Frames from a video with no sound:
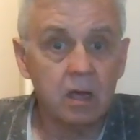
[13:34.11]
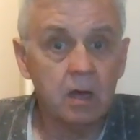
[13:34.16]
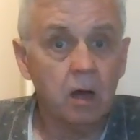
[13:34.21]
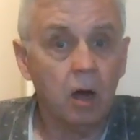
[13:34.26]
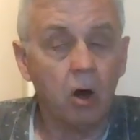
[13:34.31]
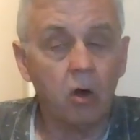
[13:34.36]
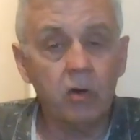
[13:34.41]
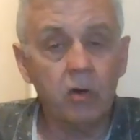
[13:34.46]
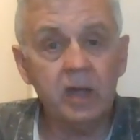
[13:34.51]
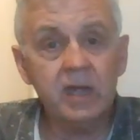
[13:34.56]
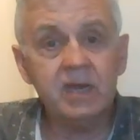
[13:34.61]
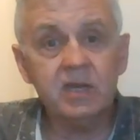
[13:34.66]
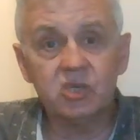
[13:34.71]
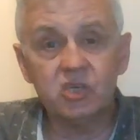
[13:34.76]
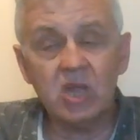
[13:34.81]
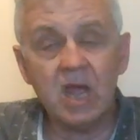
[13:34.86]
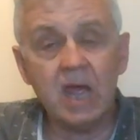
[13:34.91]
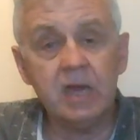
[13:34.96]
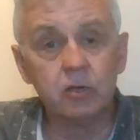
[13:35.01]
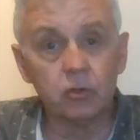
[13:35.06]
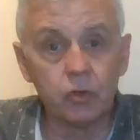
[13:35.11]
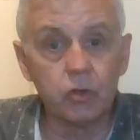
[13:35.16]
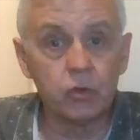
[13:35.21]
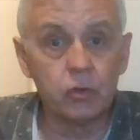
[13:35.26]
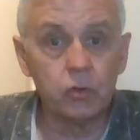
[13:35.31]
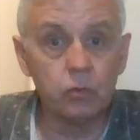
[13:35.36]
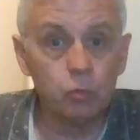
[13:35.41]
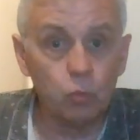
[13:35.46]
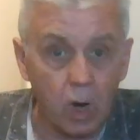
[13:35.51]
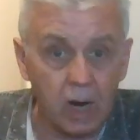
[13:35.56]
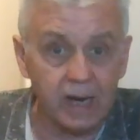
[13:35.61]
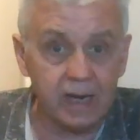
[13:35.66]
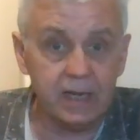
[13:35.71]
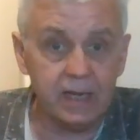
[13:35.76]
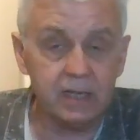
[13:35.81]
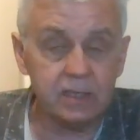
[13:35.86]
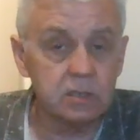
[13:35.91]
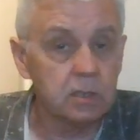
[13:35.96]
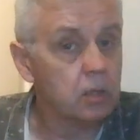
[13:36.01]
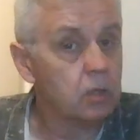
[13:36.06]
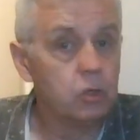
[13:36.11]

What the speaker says: or any shade other than white,